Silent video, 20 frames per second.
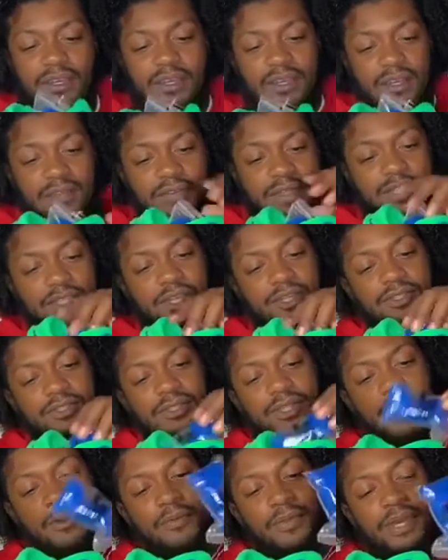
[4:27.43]
These also
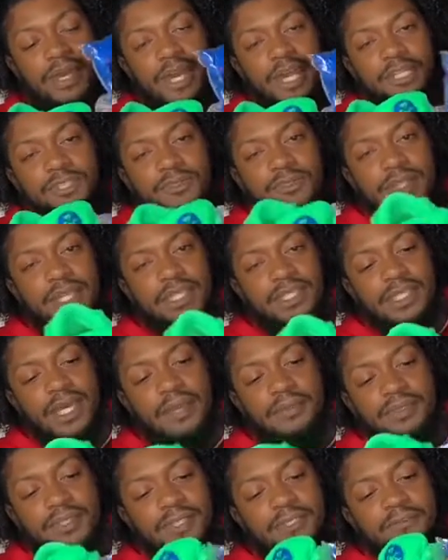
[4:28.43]
come with an extra lace
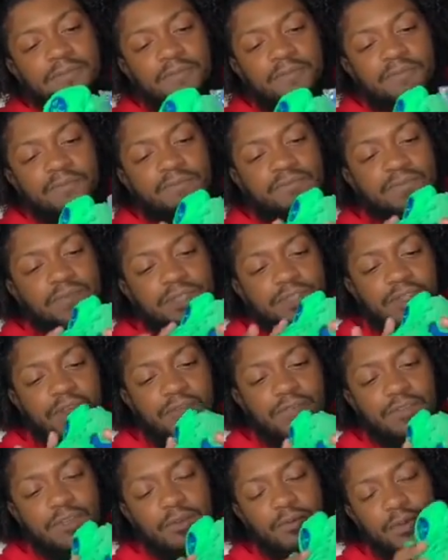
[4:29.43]
option, so if
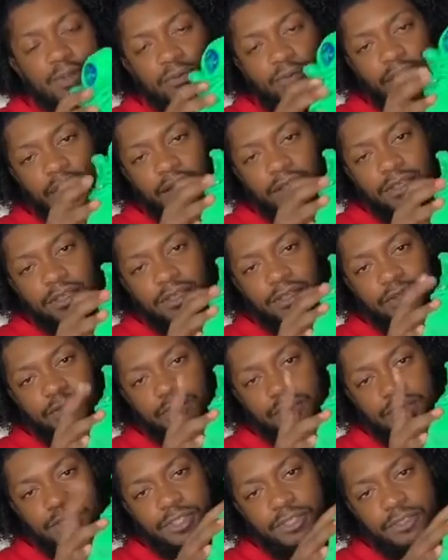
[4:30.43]
you don't want to rock the
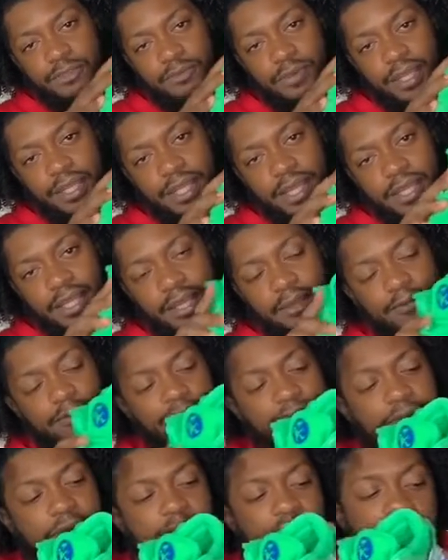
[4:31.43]
original green that come
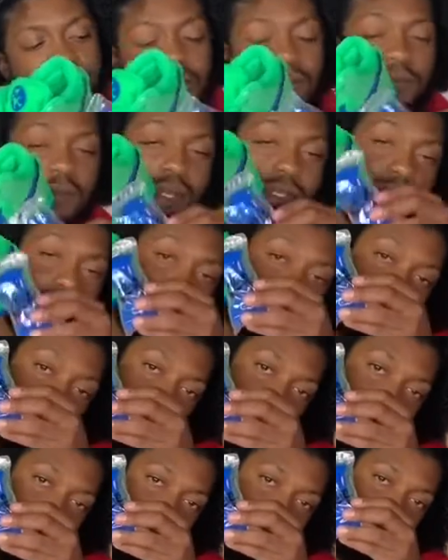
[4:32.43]
with them, you can rock, you
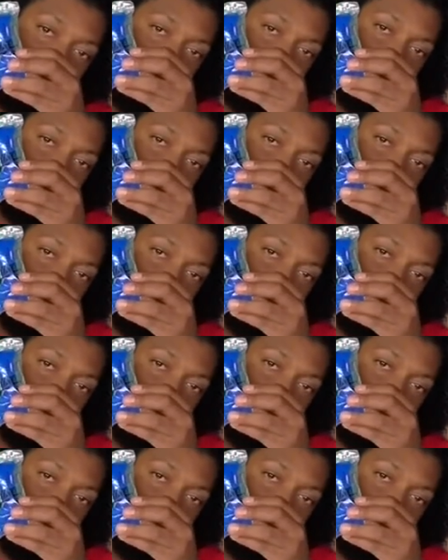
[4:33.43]
know, the blue